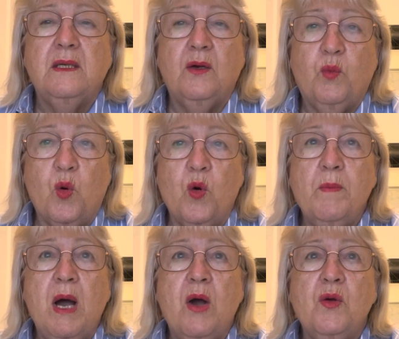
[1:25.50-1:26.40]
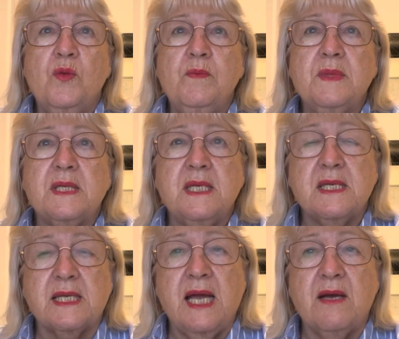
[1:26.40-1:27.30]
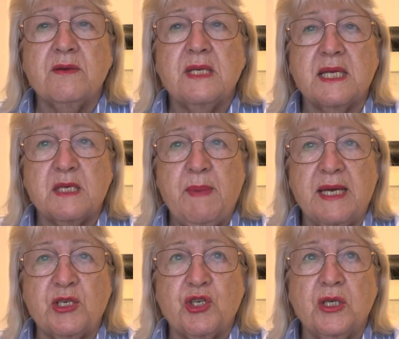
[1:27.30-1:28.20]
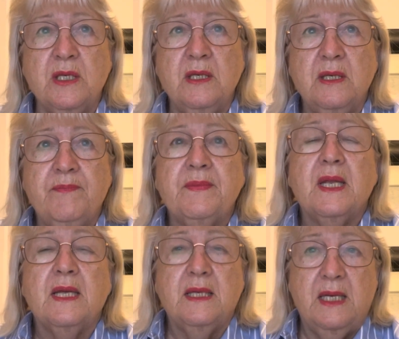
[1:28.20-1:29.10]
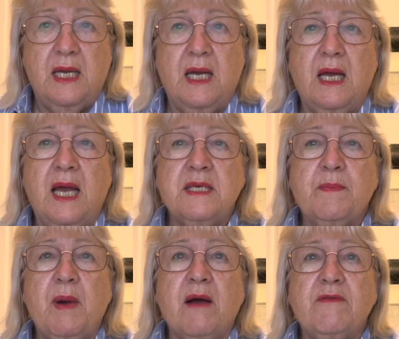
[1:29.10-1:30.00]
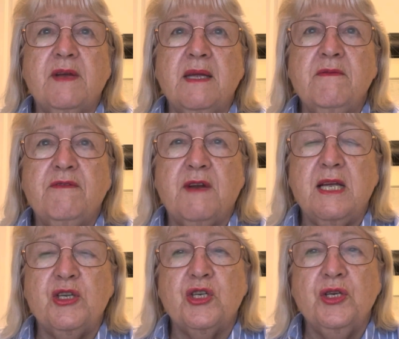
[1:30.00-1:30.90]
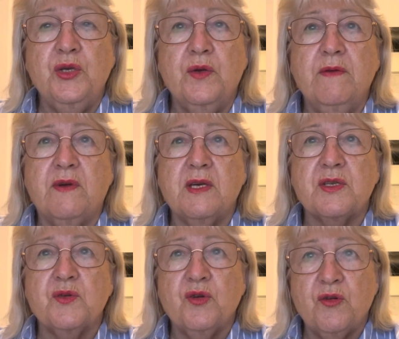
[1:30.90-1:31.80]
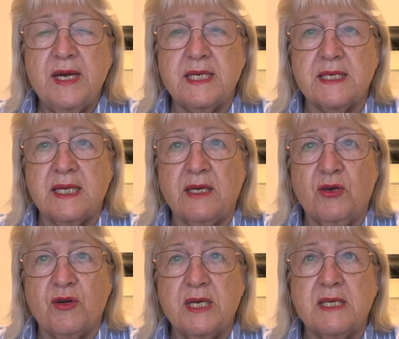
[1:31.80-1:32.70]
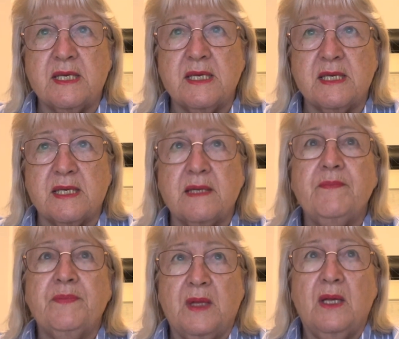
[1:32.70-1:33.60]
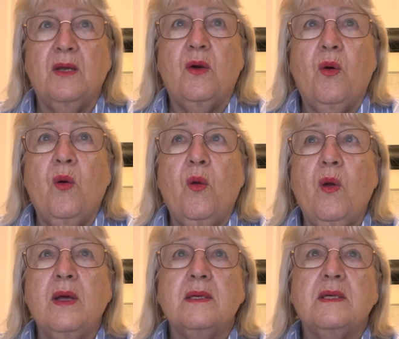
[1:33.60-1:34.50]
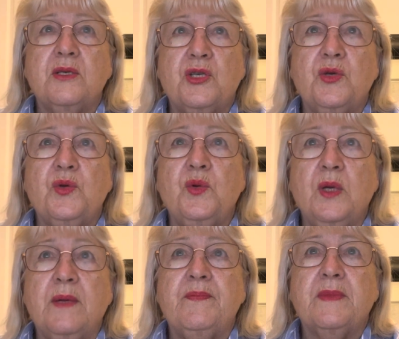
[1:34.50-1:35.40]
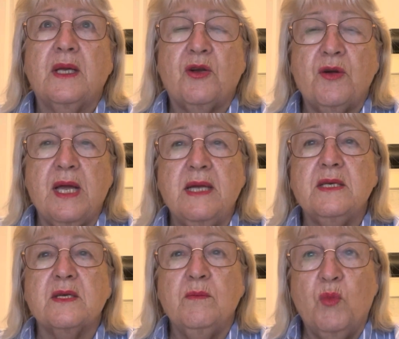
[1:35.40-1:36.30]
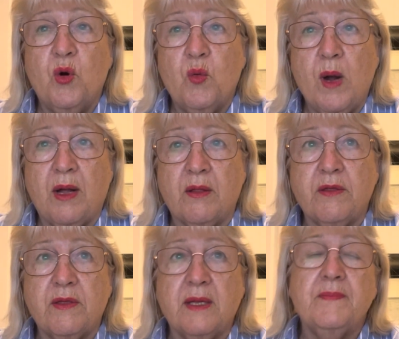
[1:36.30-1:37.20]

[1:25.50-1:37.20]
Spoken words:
warm homes discount expansion, and above inflation universal credit increases, all to create more wealth.